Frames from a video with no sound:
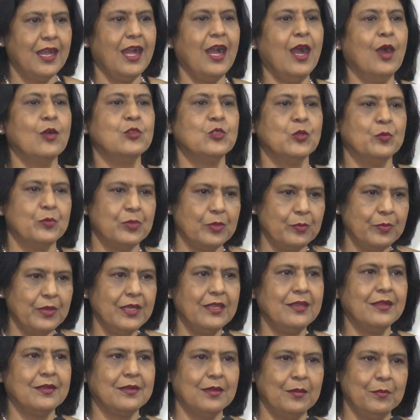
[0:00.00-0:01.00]
how to
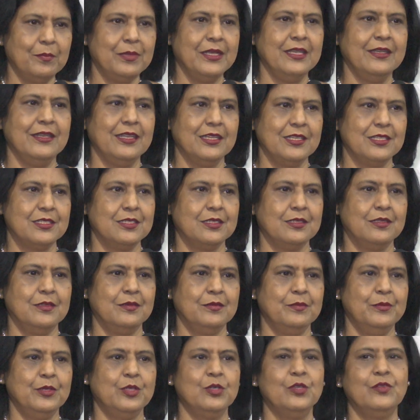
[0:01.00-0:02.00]
prepare a complete denture
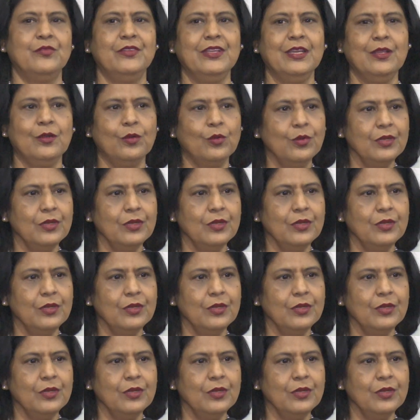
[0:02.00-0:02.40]
because we are